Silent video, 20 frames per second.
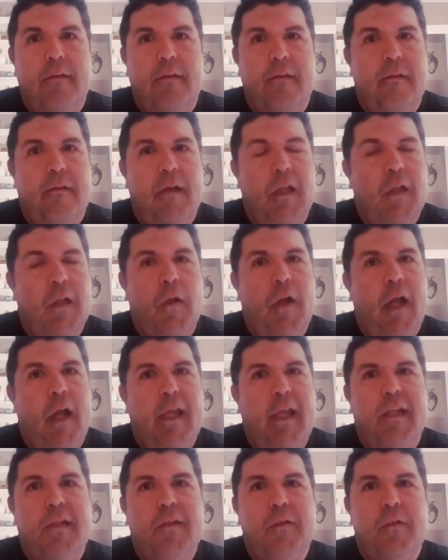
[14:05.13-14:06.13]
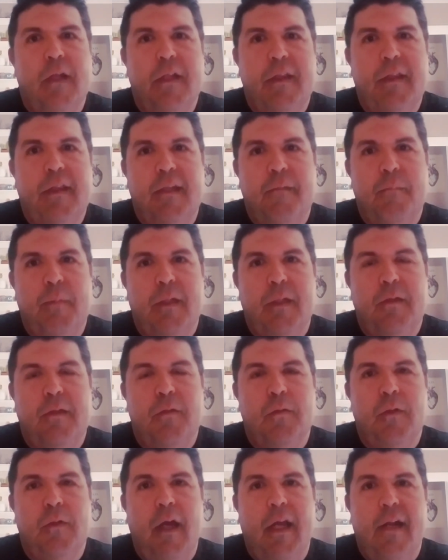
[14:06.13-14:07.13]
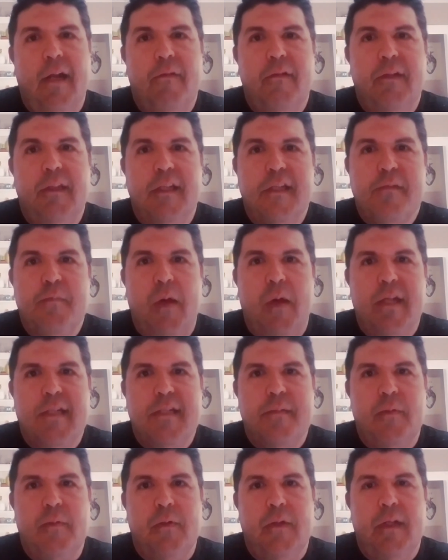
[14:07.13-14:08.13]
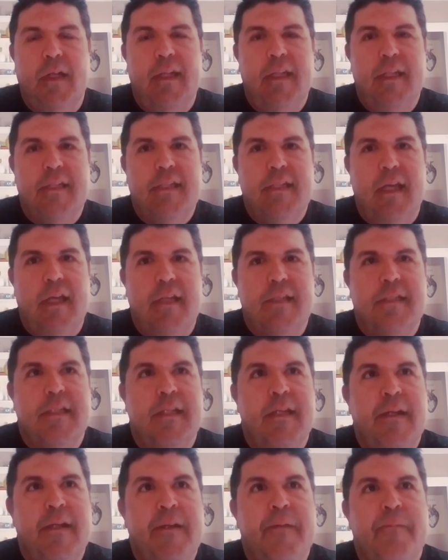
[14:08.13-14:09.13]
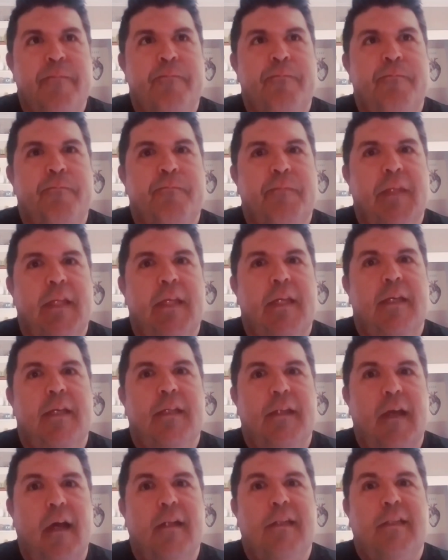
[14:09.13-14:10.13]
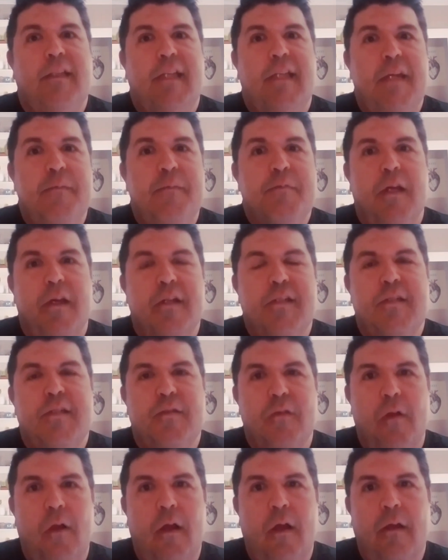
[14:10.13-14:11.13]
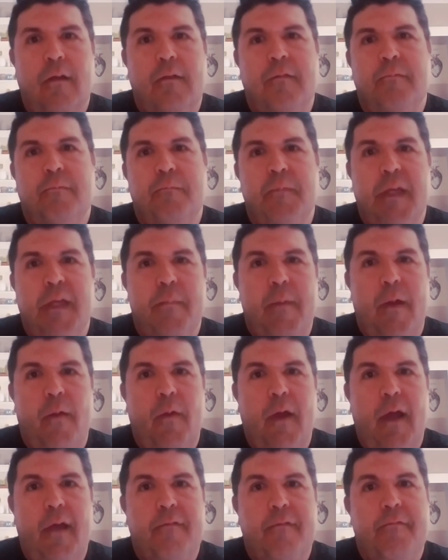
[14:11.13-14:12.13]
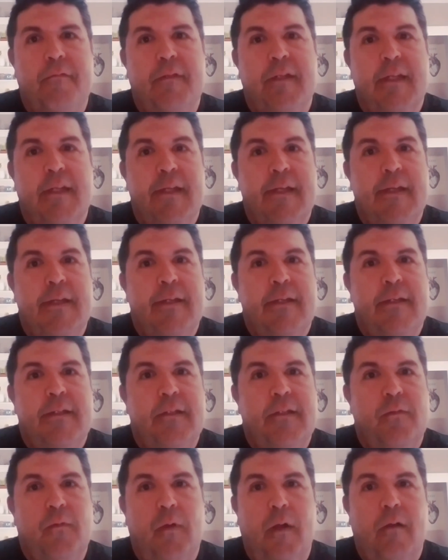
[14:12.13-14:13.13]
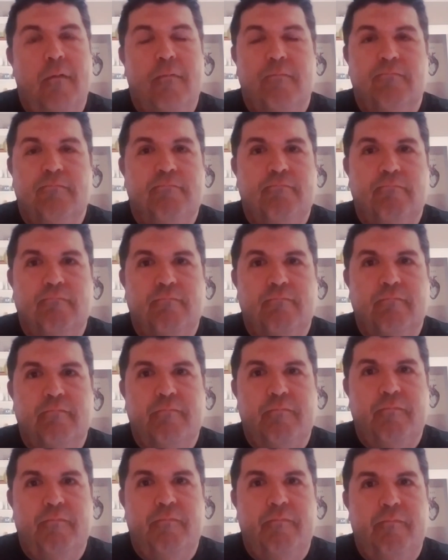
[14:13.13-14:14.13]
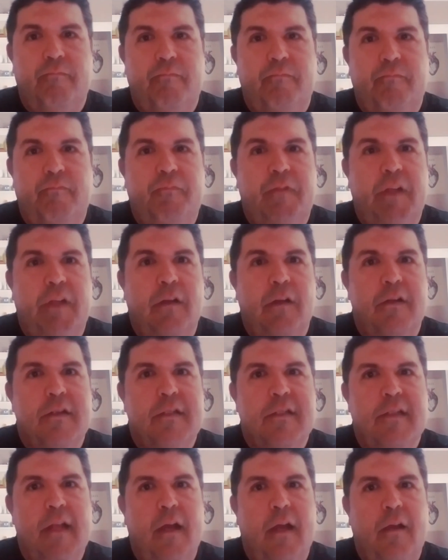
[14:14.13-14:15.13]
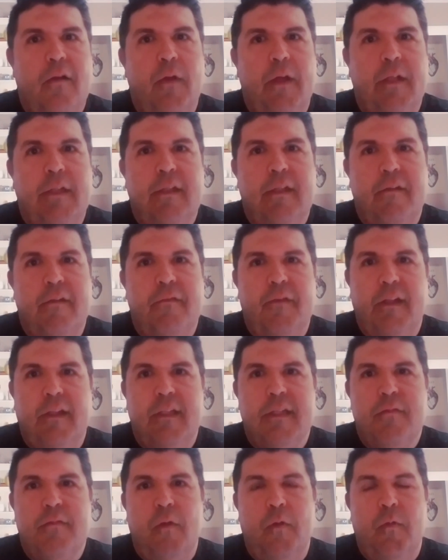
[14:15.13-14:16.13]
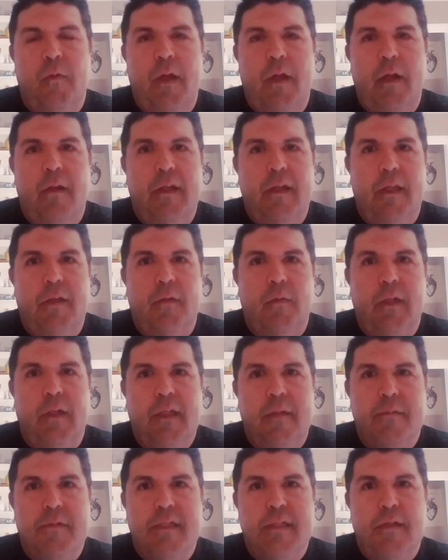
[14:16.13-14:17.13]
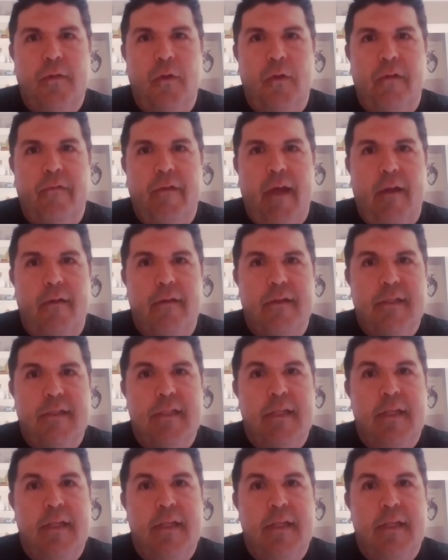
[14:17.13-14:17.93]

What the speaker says: Alone I can do nothing, but through God everything is possible. And in this case, God keeps us strong, me and my wife, to where fear is not going to affect us one way or the other when it comes to this coronavirus.